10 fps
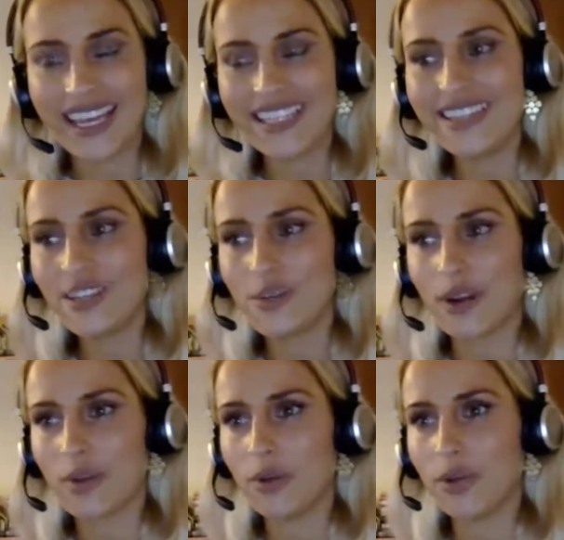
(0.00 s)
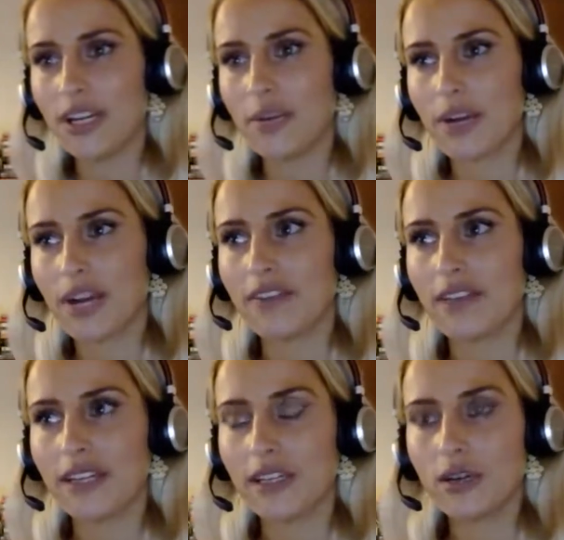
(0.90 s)
in the queer community, they were kind of
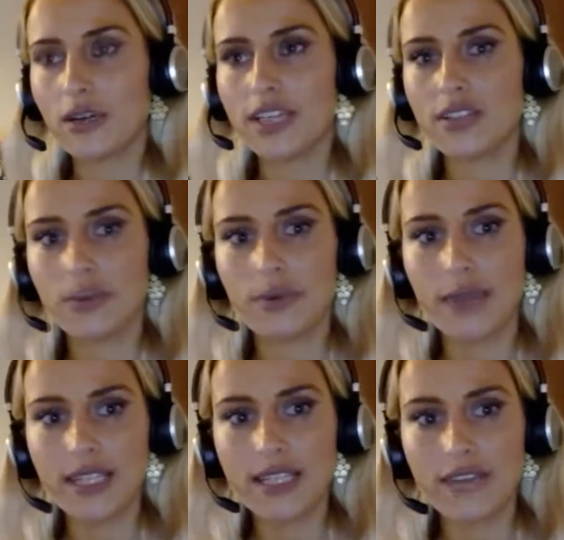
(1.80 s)
like, okay, so we're meant to have the